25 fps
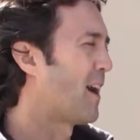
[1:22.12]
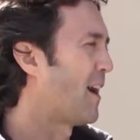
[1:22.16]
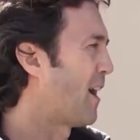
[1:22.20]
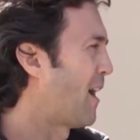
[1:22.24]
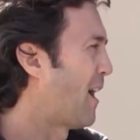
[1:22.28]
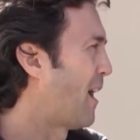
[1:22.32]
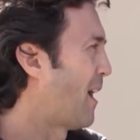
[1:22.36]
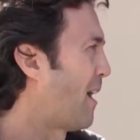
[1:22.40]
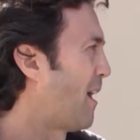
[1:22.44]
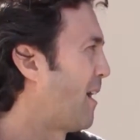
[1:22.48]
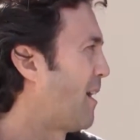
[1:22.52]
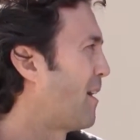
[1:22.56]

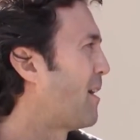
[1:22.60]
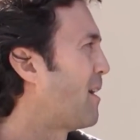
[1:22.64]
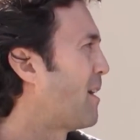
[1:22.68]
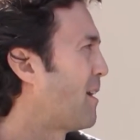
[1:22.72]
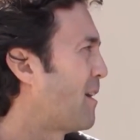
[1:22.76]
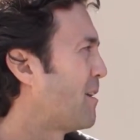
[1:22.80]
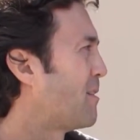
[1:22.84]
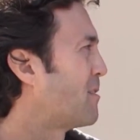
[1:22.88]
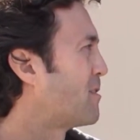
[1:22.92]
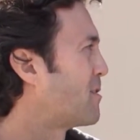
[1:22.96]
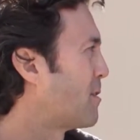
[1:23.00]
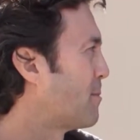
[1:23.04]
Uh,
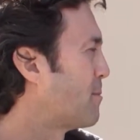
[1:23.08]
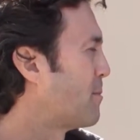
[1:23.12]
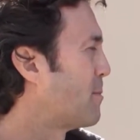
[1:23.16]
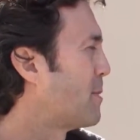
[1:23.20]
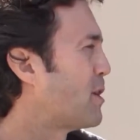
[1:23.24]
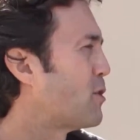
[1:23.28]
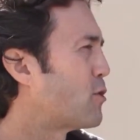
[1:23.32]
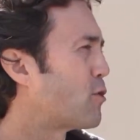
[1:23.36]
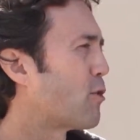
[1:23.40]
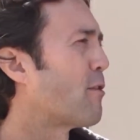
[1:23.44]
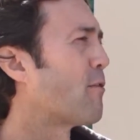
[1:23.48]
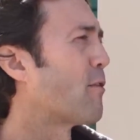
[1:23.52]
to
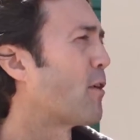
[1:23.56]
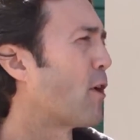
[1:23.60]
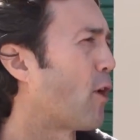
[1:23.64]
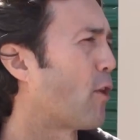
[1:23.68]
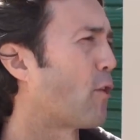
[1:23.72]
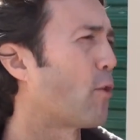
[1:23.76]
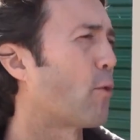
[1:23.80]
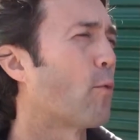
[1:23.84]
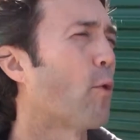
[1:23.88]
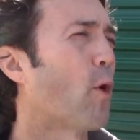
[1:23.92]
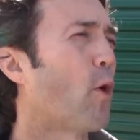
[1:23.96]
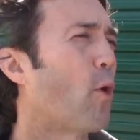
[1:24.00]
be driven
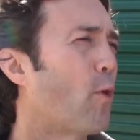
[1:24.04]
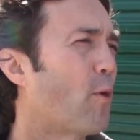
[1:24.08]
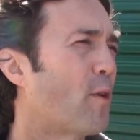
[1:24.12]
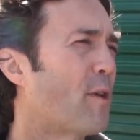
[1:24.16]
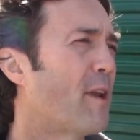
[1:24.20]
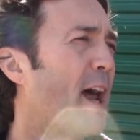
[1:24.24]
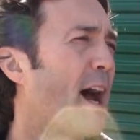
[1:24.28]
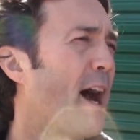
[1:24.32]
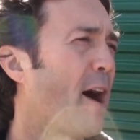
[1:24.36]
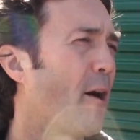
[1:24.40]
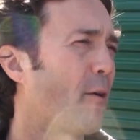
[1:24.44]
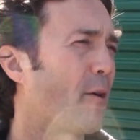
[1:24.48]
on the
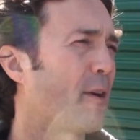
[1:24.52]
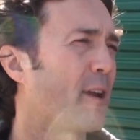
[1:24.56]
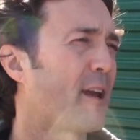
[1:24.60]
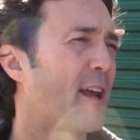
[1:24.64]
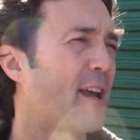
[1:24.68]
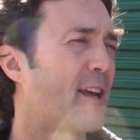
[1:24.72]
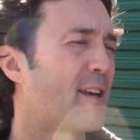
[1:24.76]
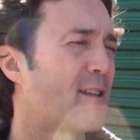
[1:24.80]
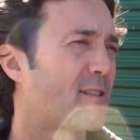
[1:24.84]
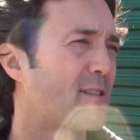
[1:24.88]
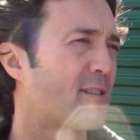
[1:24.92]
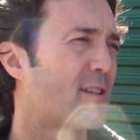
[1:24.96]
road
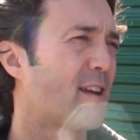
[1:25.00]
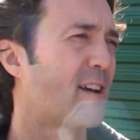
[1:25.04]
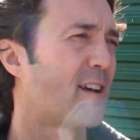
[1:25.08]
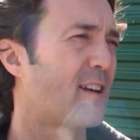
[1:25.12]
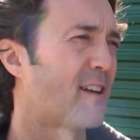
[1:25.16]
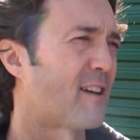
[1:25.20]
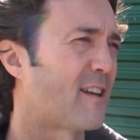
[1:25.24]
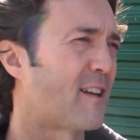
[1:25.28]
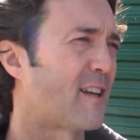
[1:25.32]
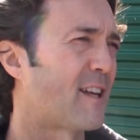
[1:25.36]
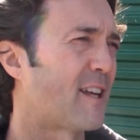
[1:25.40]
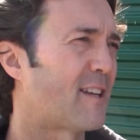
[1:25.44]
nowadays, uh,
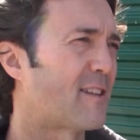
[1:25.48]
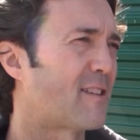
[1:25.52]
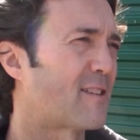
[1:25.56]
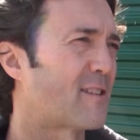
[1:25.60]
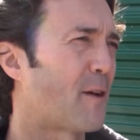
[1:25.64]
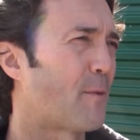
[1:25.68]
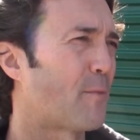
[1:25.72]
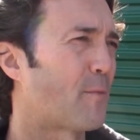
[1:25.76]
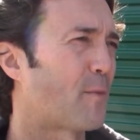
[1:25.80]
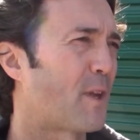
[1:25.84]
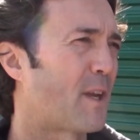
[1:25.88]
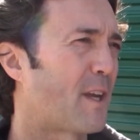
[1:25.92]
you need
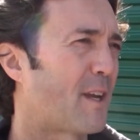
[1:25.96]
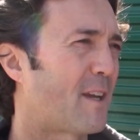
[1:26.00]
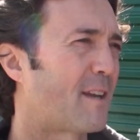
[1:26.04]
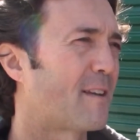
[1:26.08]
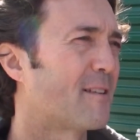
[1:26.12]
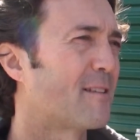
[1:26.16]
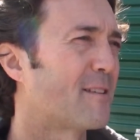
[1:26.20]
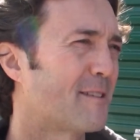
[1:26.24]
something.